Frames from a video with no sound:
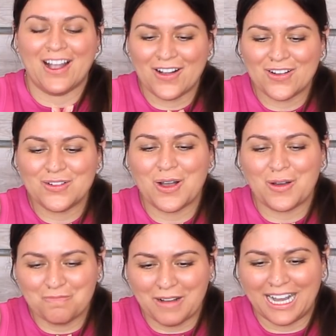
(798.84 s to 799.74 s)

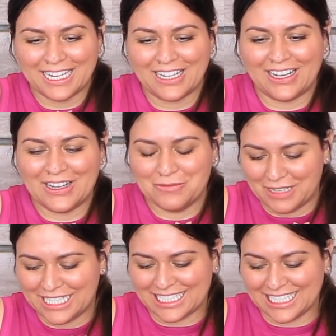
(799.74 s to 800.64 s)
Oh my God,
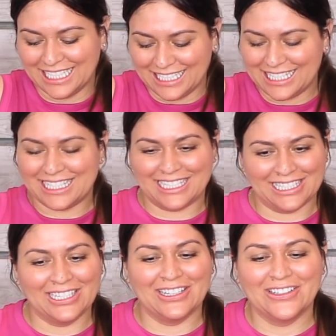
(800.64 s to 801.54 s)
my shit looks
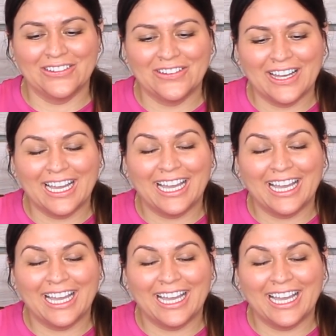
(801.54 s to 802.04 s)
so